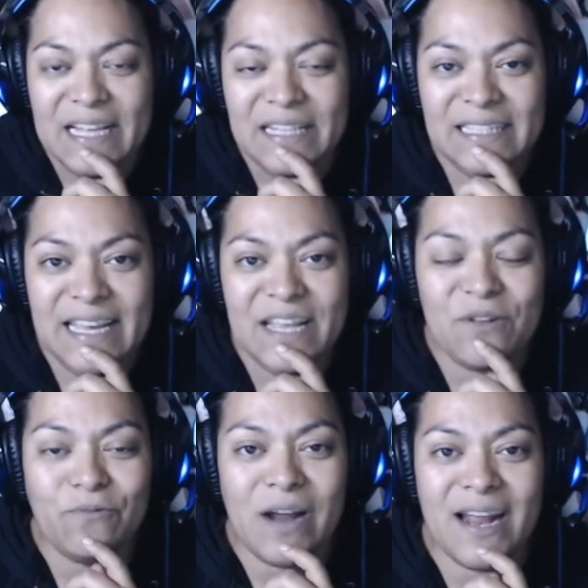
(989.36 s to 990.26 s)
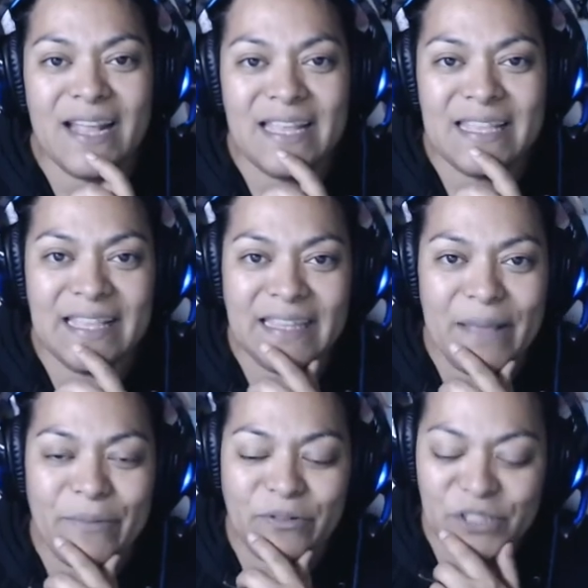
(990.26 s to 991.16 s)
taking a ride in the
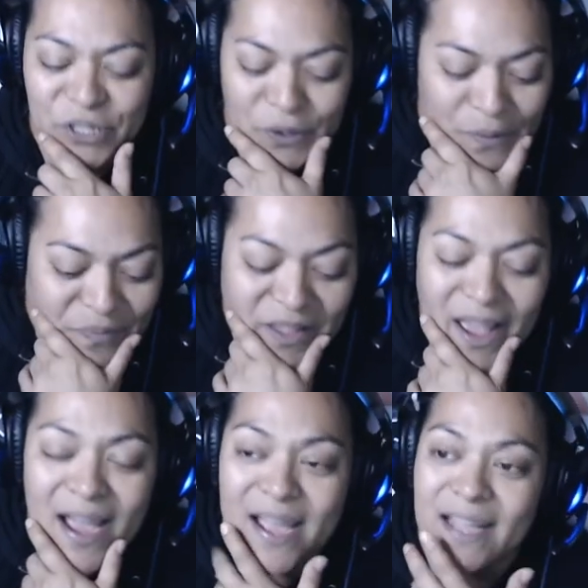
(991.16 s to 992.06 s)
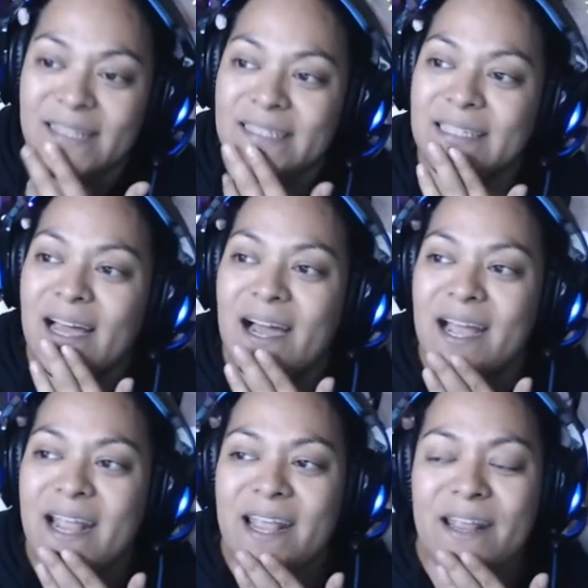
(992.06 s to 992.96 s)
limo too, and
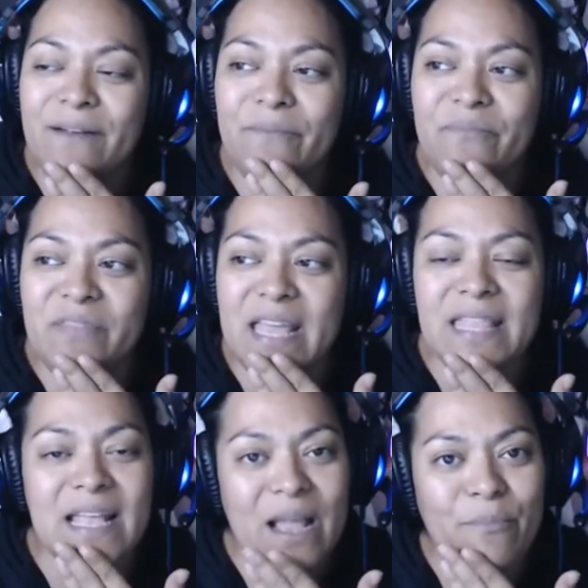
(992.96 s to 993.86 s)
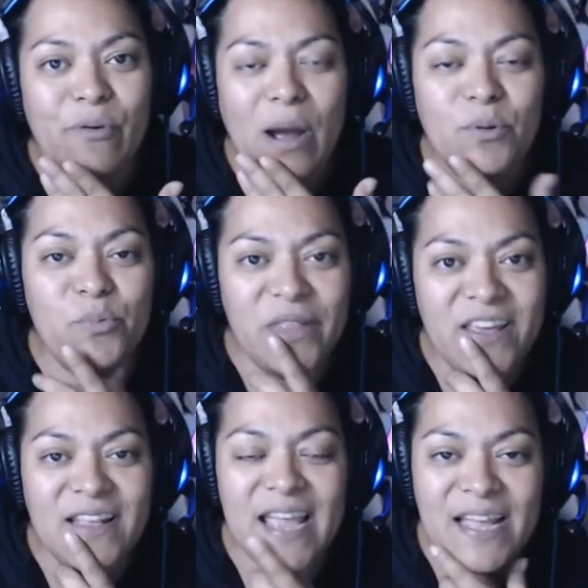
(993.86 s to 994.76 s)
I think that I'm probably
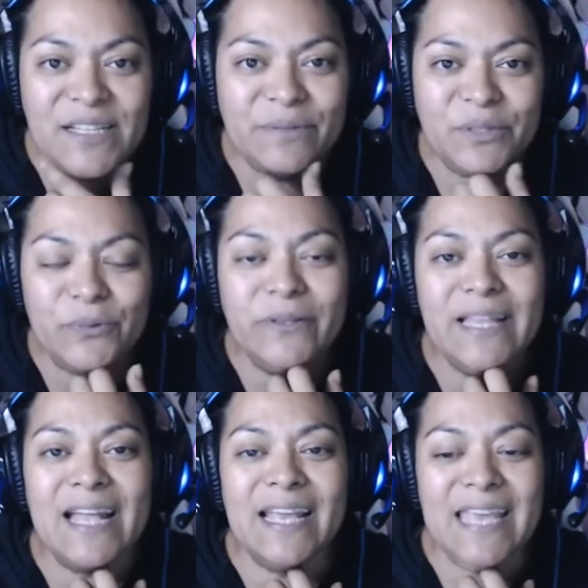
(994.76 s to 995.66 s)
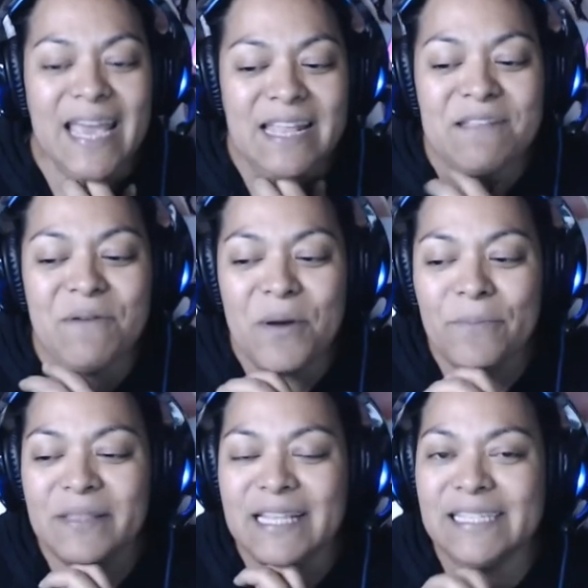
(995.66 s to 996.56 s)
going to end up doing that again,
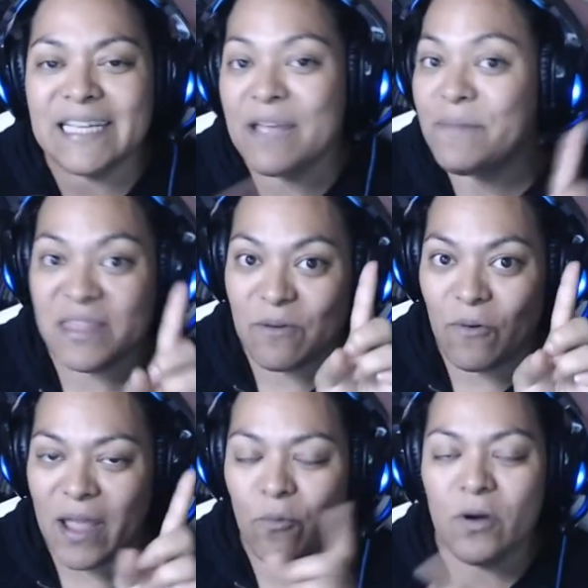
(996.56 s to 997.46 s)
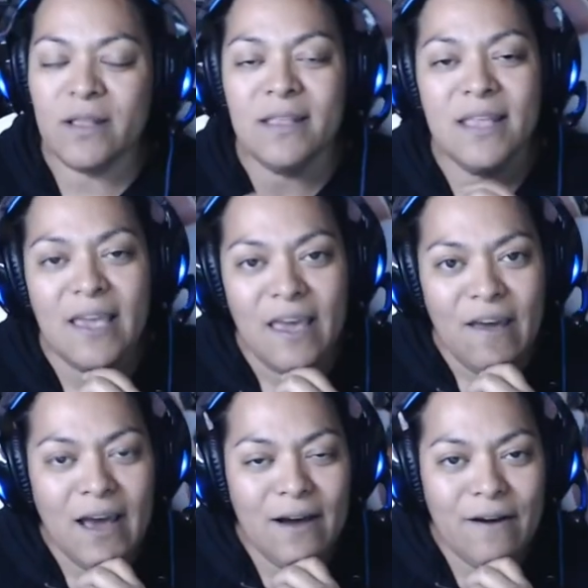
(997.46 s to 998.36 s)
but this time in the white one,
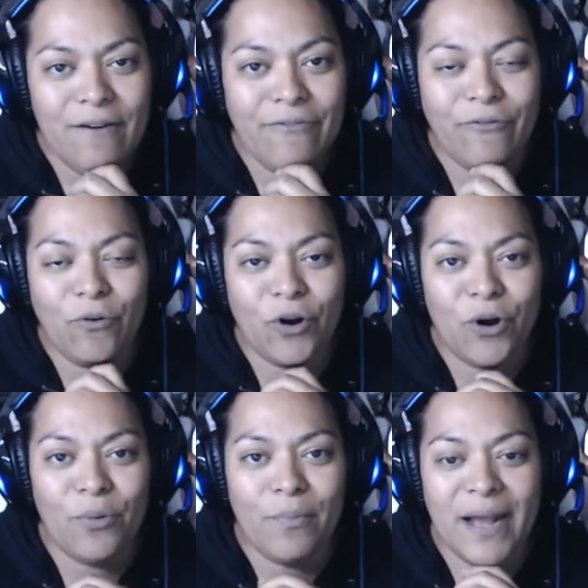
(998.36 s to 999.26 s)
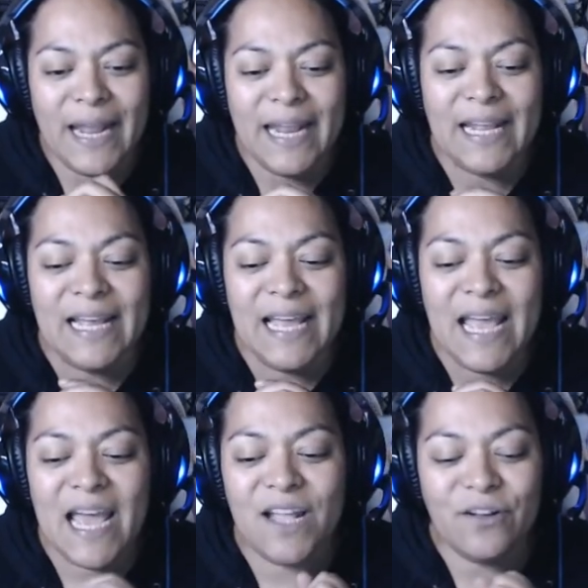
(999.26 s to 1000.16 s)
uh, for my
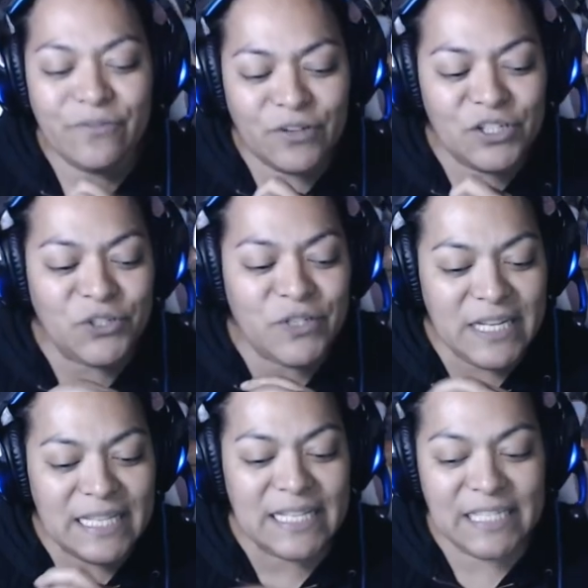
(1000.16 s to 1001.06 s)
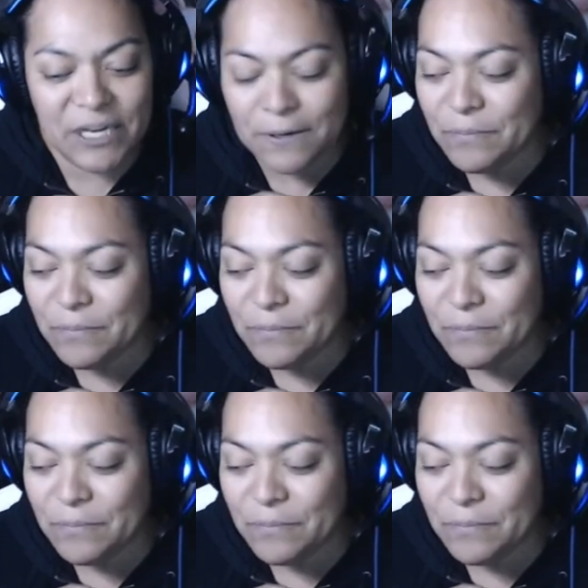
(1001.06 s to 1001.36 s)
anniversary this year.